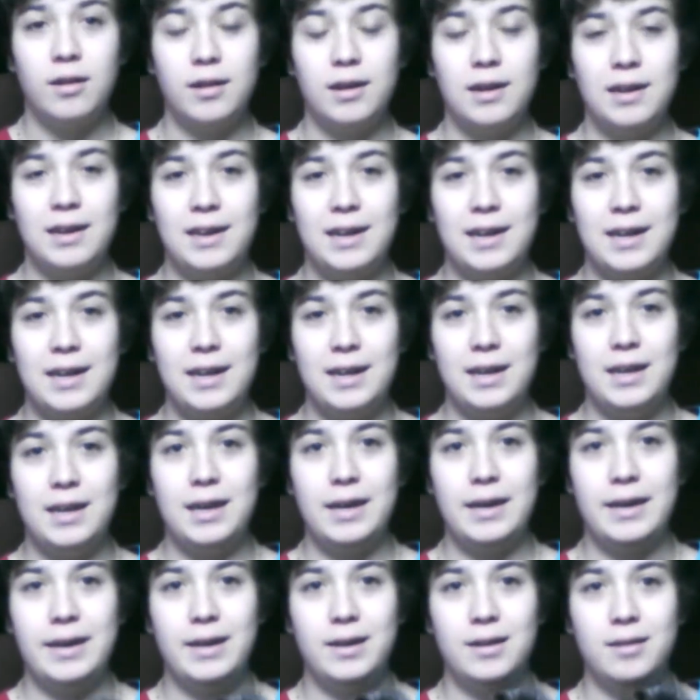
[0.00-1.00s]
I got a
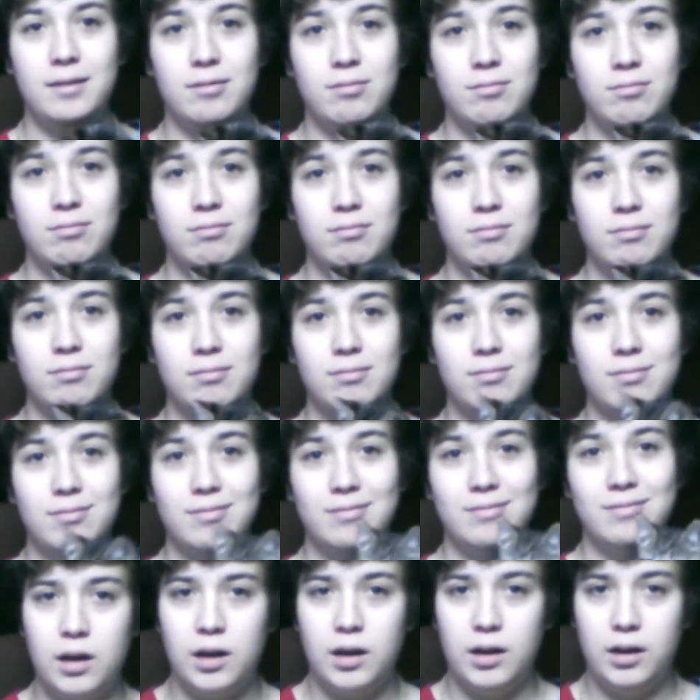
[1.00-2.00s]
kitten.
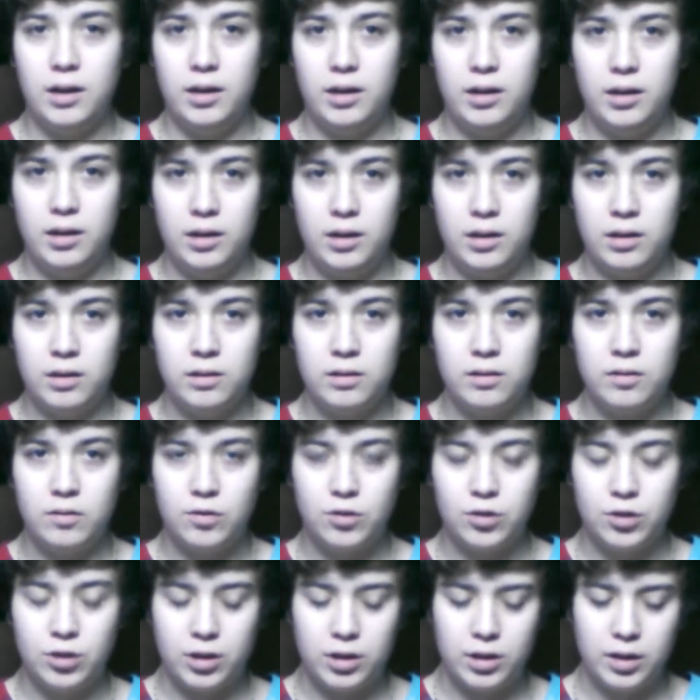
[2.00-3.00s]
I
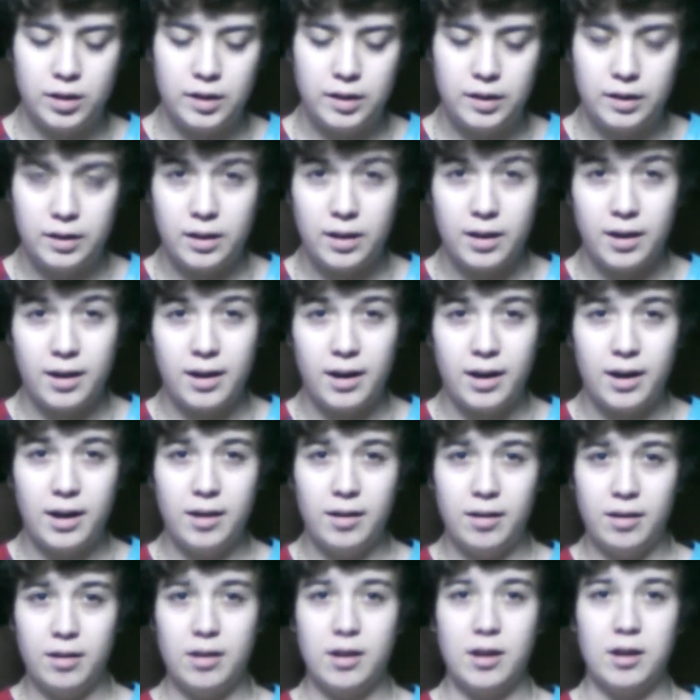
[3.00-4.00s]
started
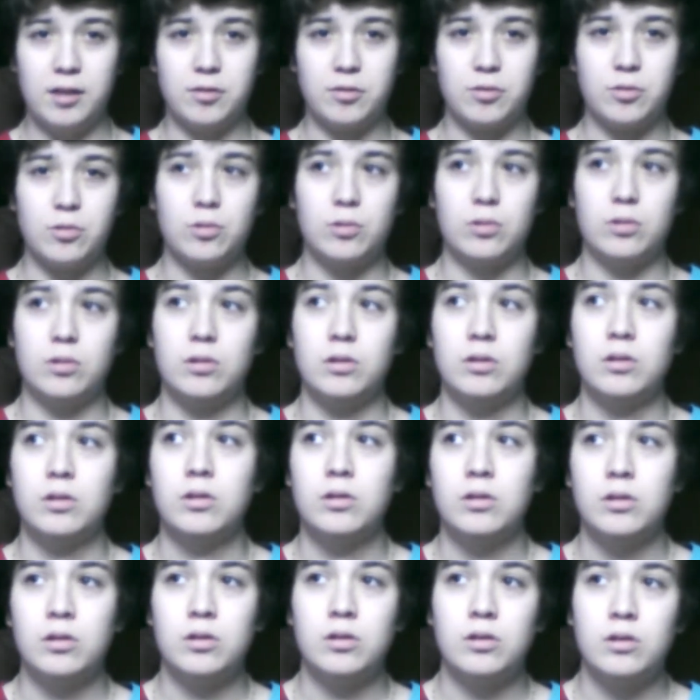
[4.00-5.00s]
ECOT online school.
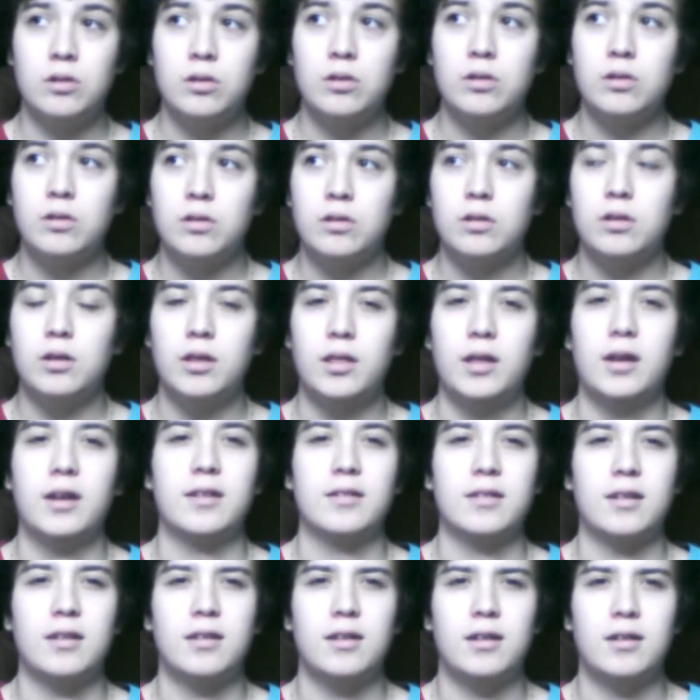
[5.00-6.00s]
I think I
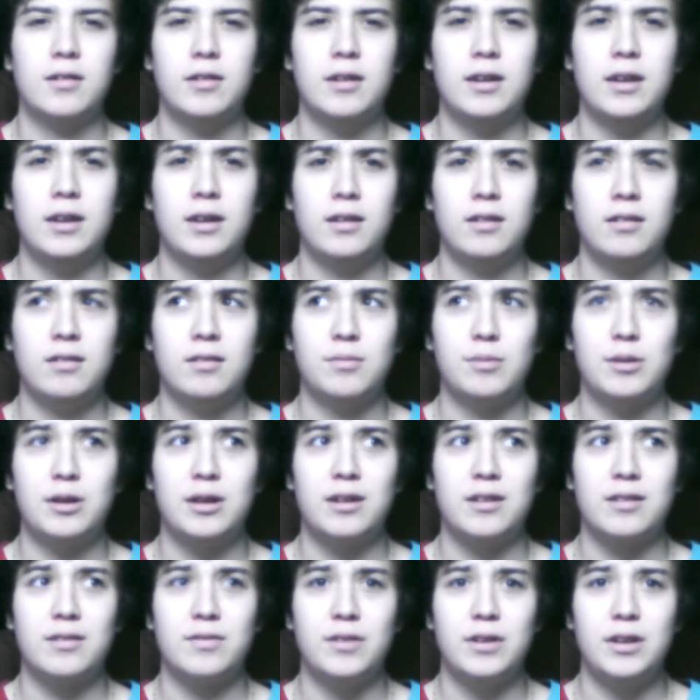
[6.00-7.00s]
said that already in my
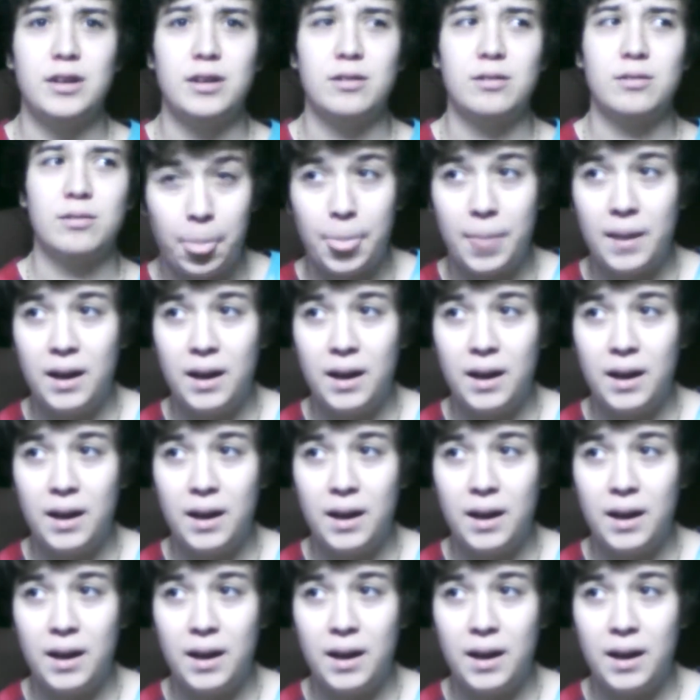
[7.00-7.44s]
last video.